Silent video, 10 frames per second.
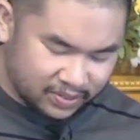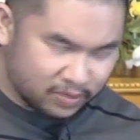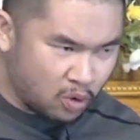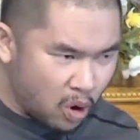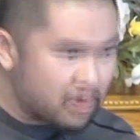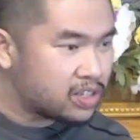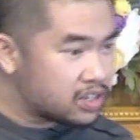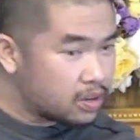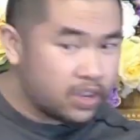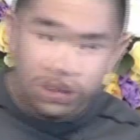Romance is
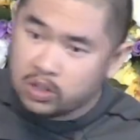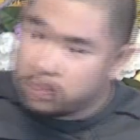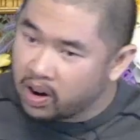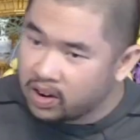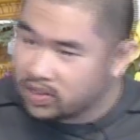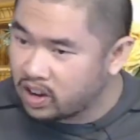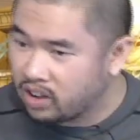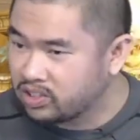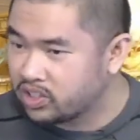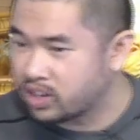a huge part of the
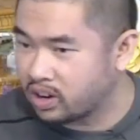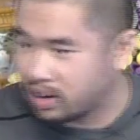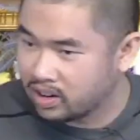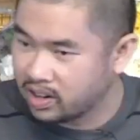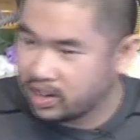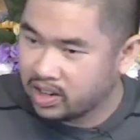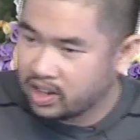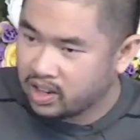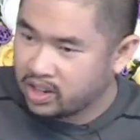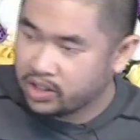culture.
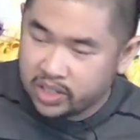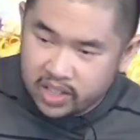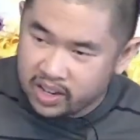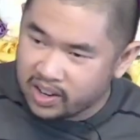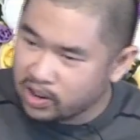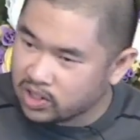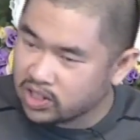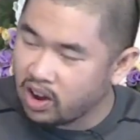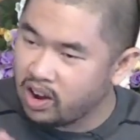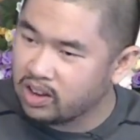You see it in our
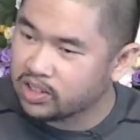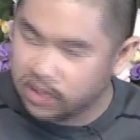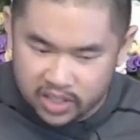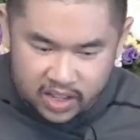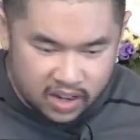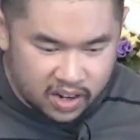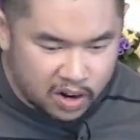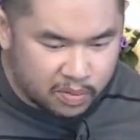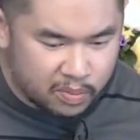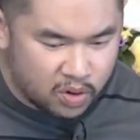songs. You see it in
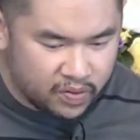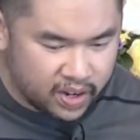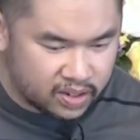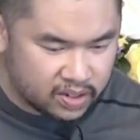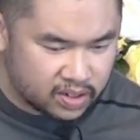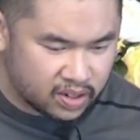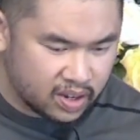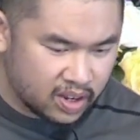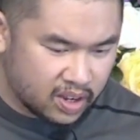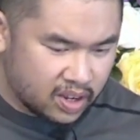our movies.
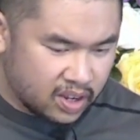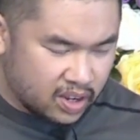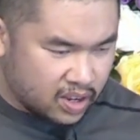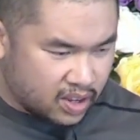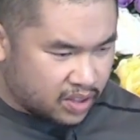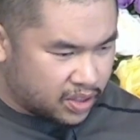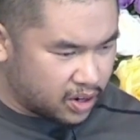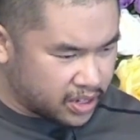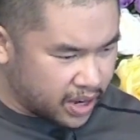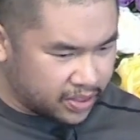
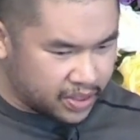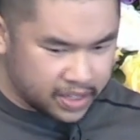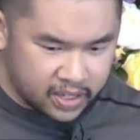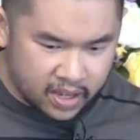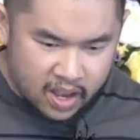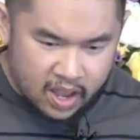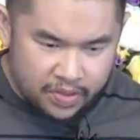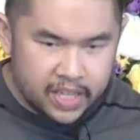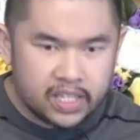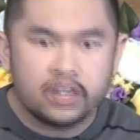There's like this
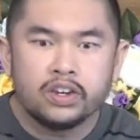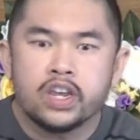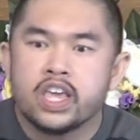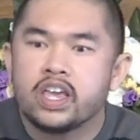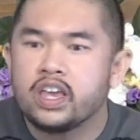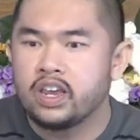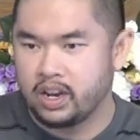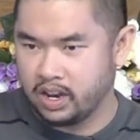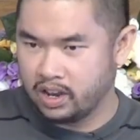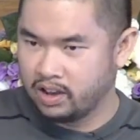
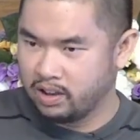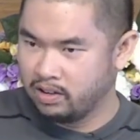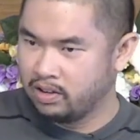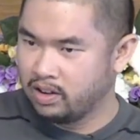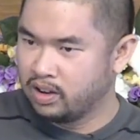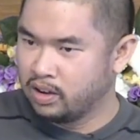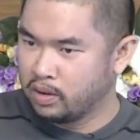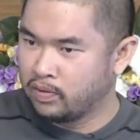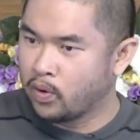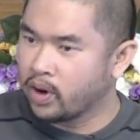need
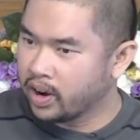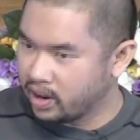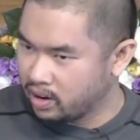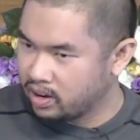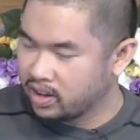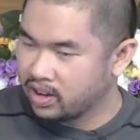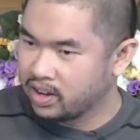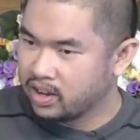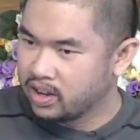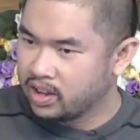for it.
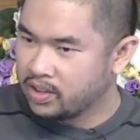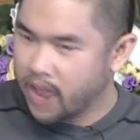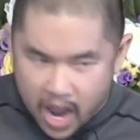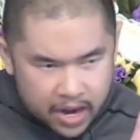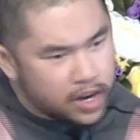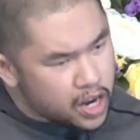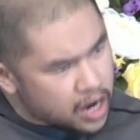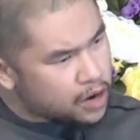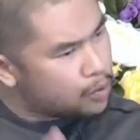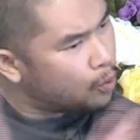That I
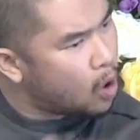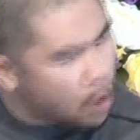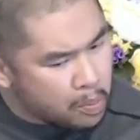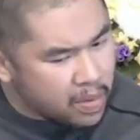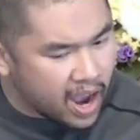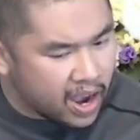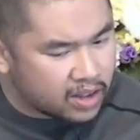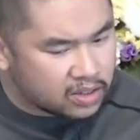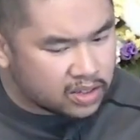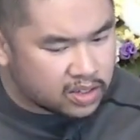need
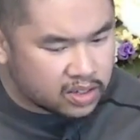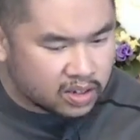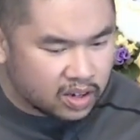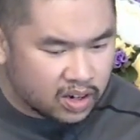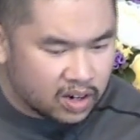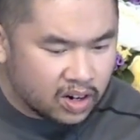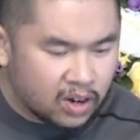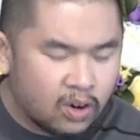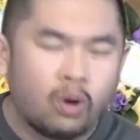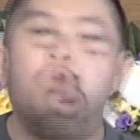romance,
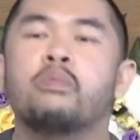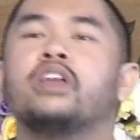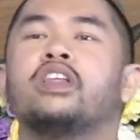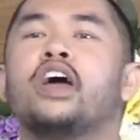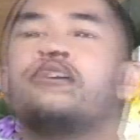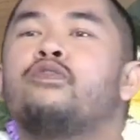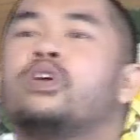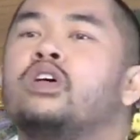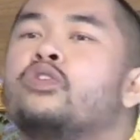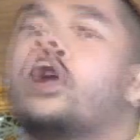or my life
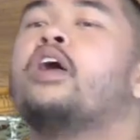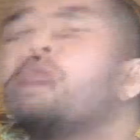will not